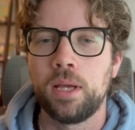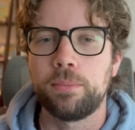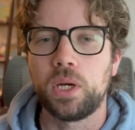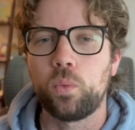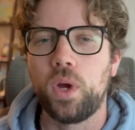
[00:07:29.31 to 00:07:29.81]

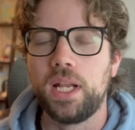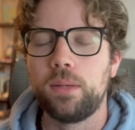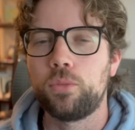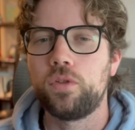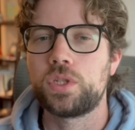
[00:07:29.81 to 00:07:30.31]
But when
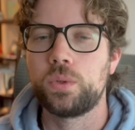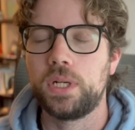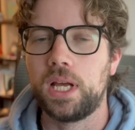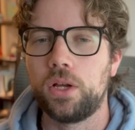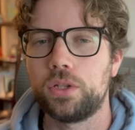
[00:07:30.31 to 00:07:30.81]
it moves to an
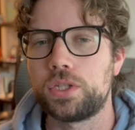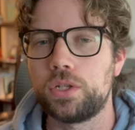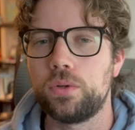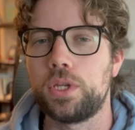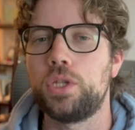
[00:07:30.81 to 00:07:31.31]
L2,